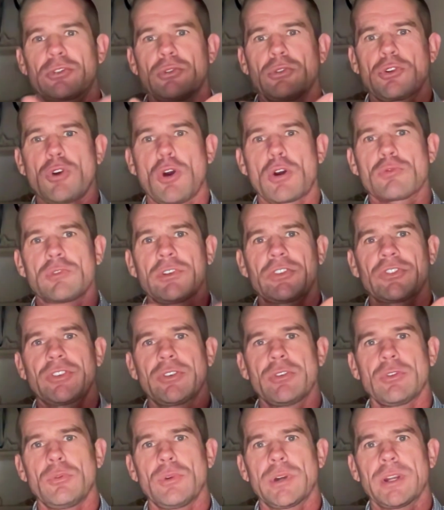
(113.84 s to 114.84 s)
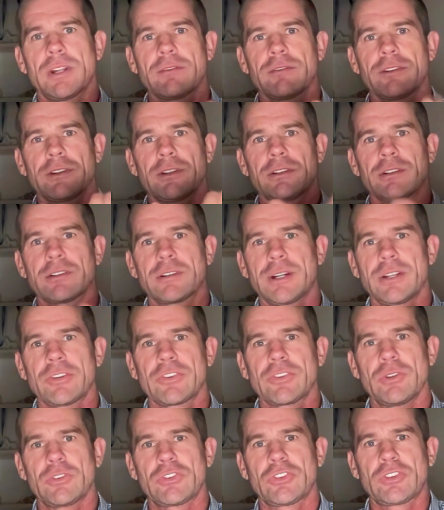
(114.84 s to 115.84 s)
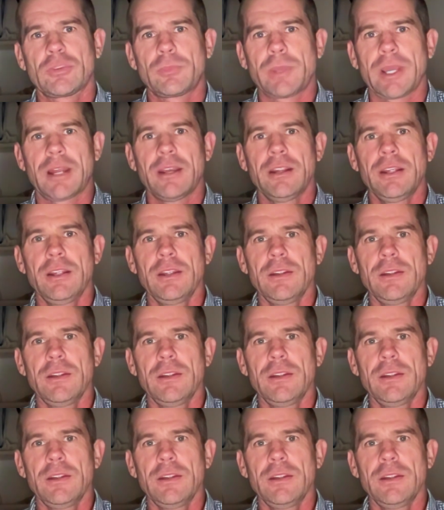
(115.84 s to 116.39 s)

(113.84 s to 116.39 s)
cock wristed or whatever. All right, so it's just about